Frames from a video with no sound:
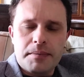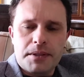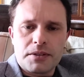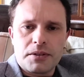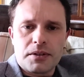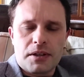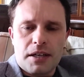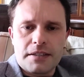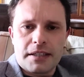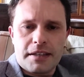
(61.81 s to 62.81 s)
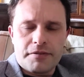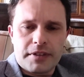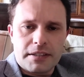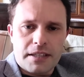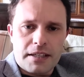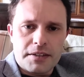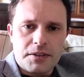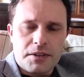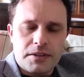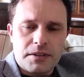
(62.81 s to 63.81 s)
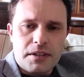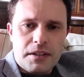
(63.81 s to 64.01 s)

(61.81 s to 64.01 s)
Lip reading: because a lot of guys, they get fixated on